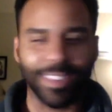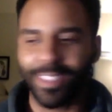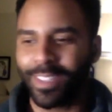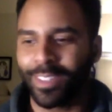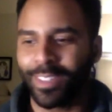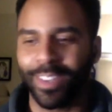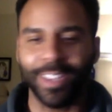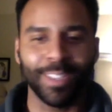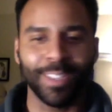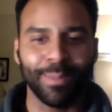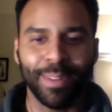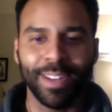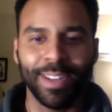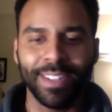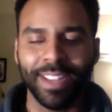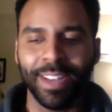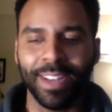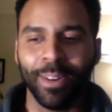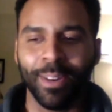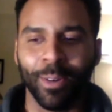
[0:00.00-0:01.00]
not to be a
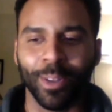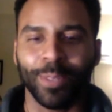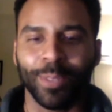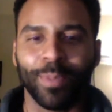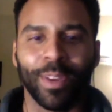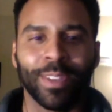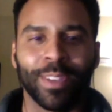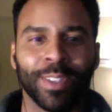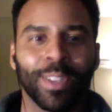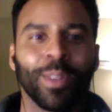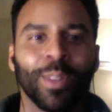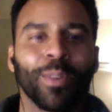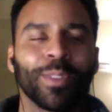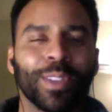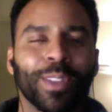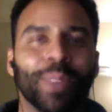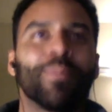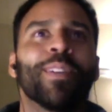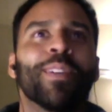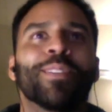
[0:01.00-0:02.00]
dead horse, but I still always
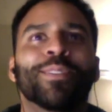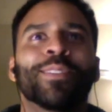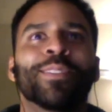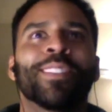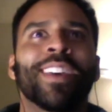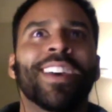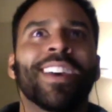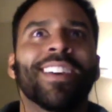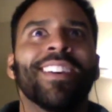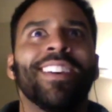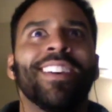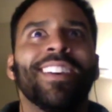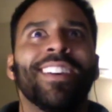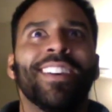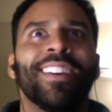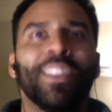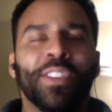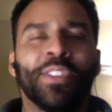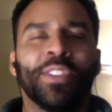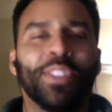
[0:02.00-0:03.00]
commend you that
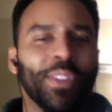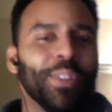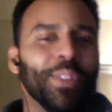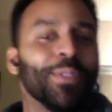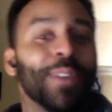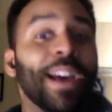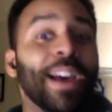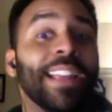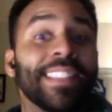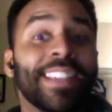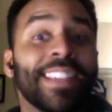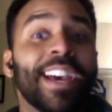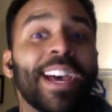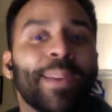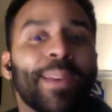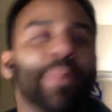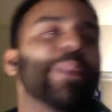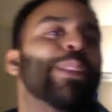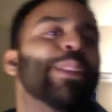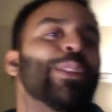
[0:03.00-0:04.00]
you still find
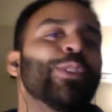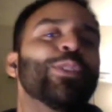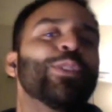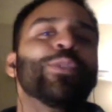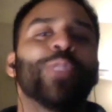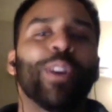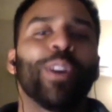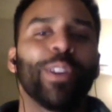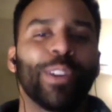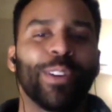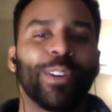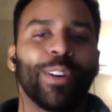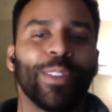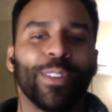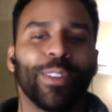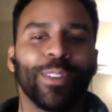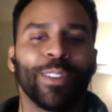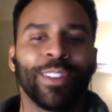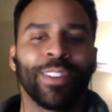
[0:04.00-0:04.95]
time in lieu of all your other